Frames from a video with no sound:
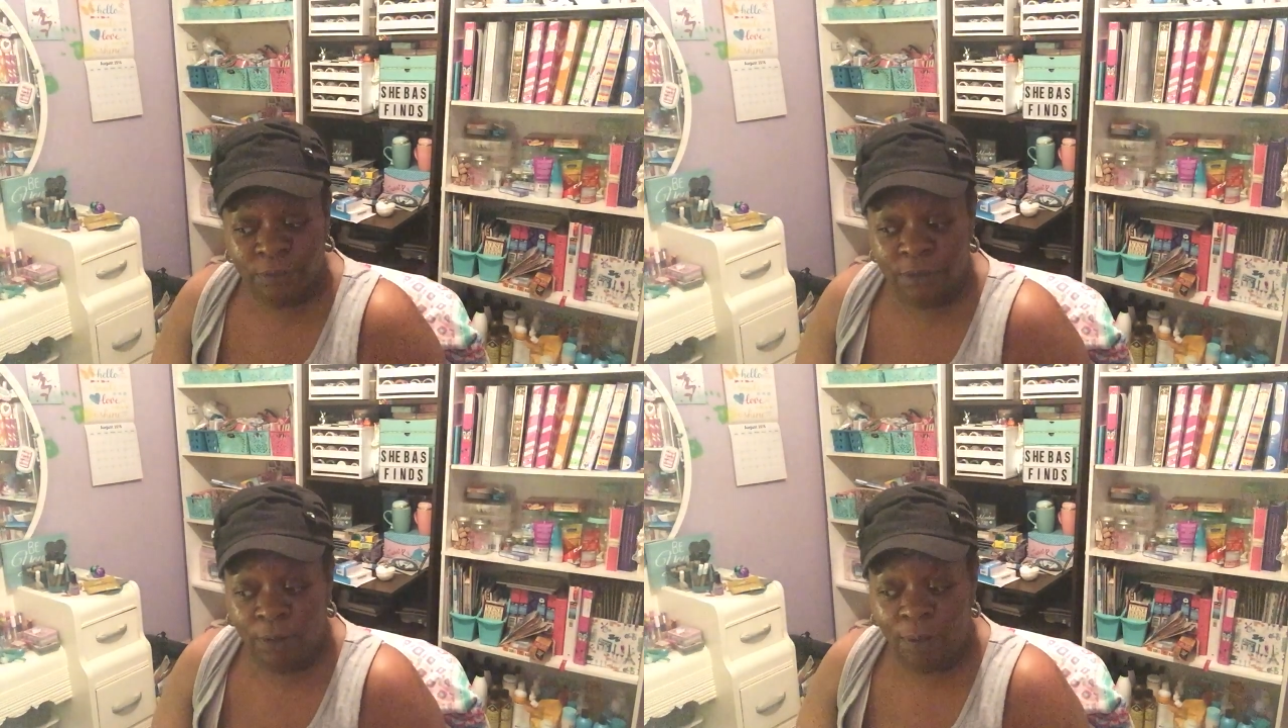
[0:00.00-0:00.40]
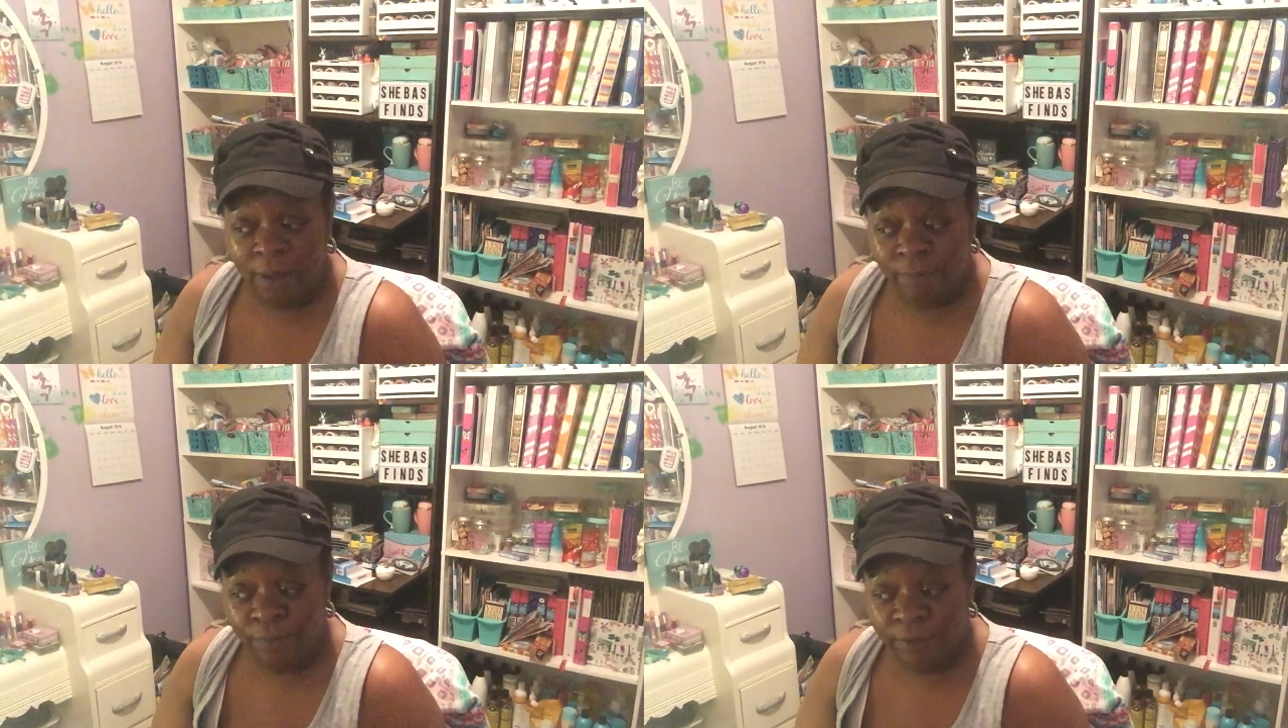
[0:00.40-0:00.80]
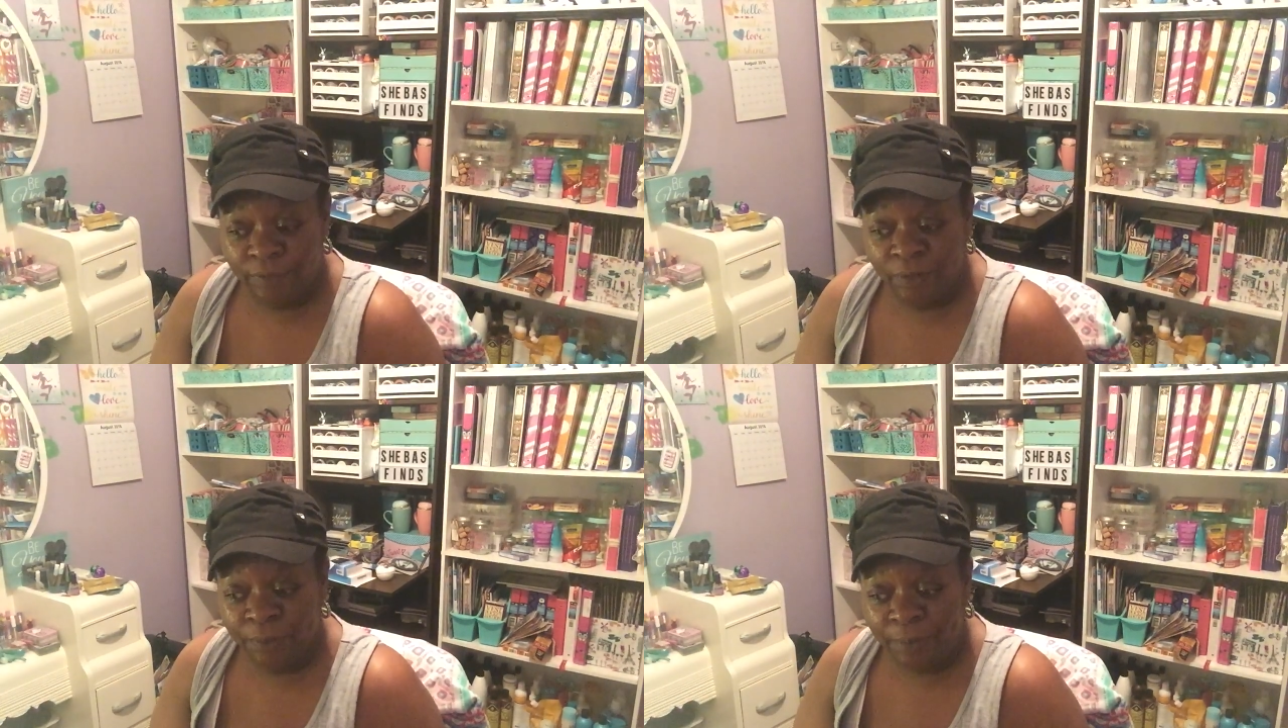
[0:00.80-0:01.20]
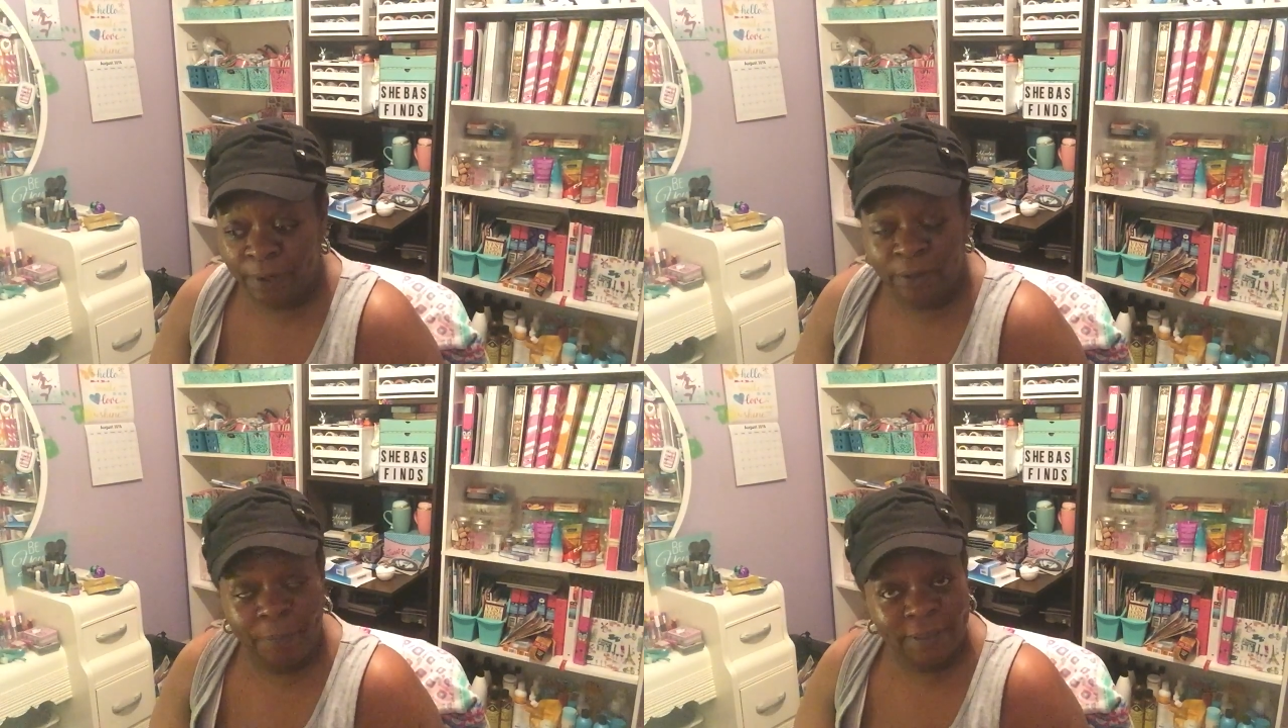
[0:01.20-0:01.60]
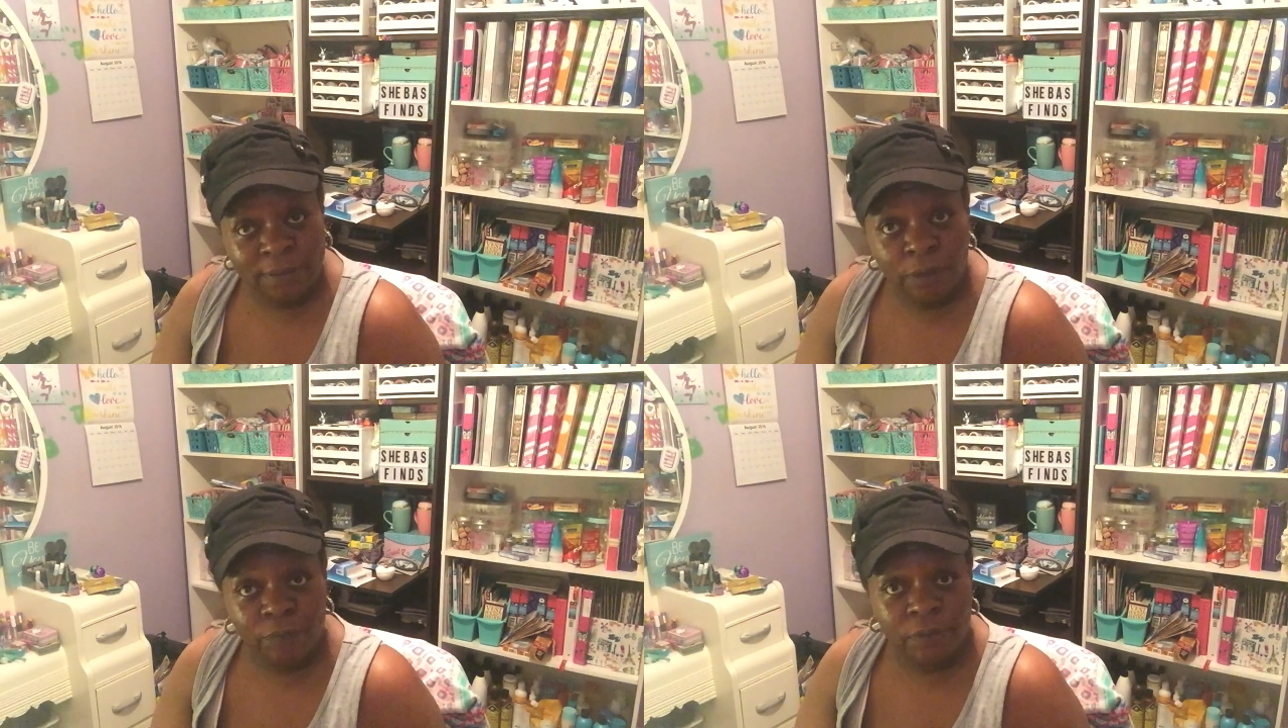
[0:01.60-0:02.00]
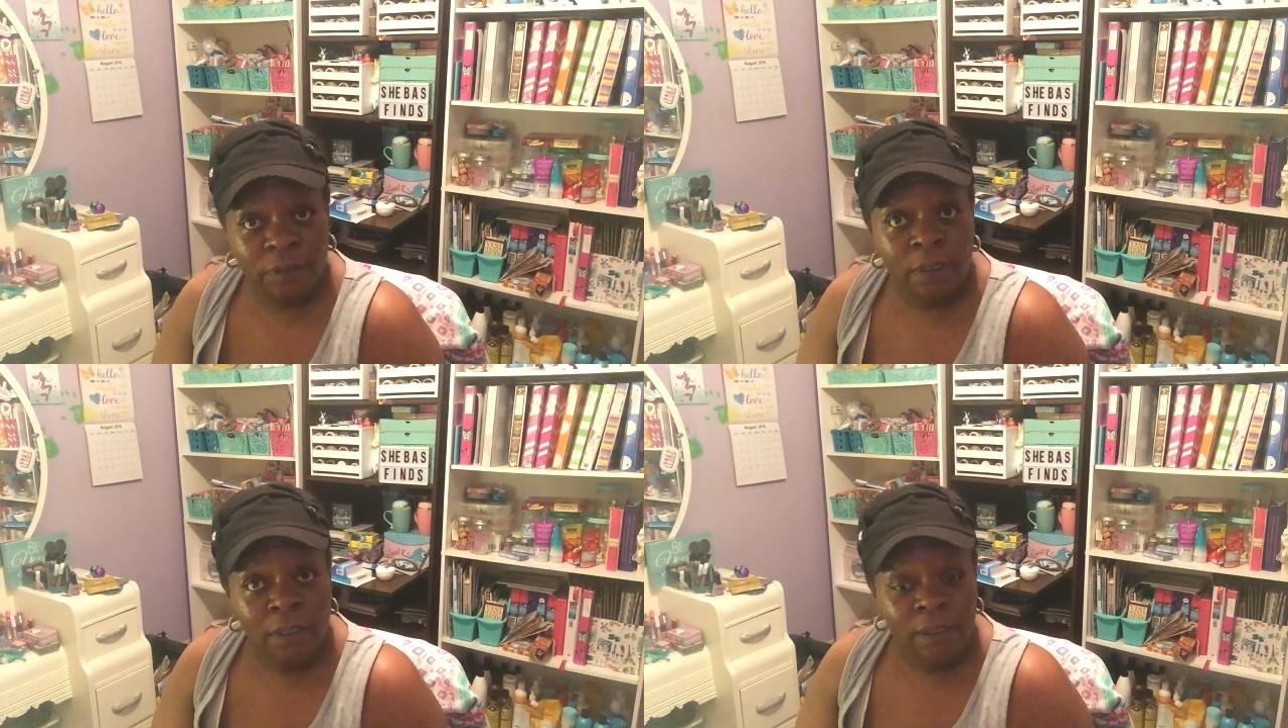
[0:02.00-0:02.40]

So I'm very, very proud of myself for